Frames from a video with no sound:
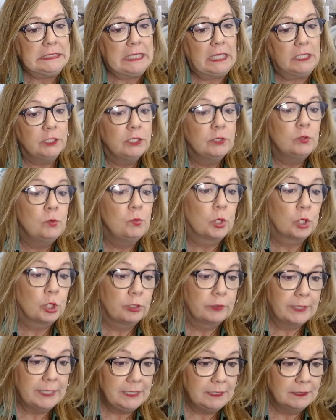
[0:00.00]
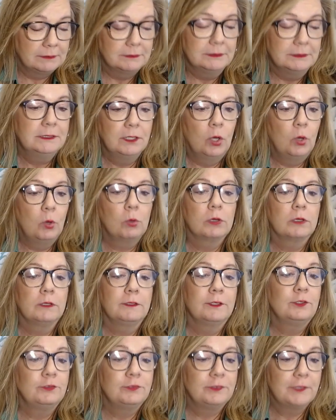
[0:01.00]
a little wordy or a
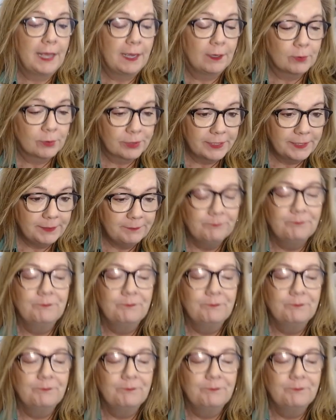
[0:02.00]
little flowery.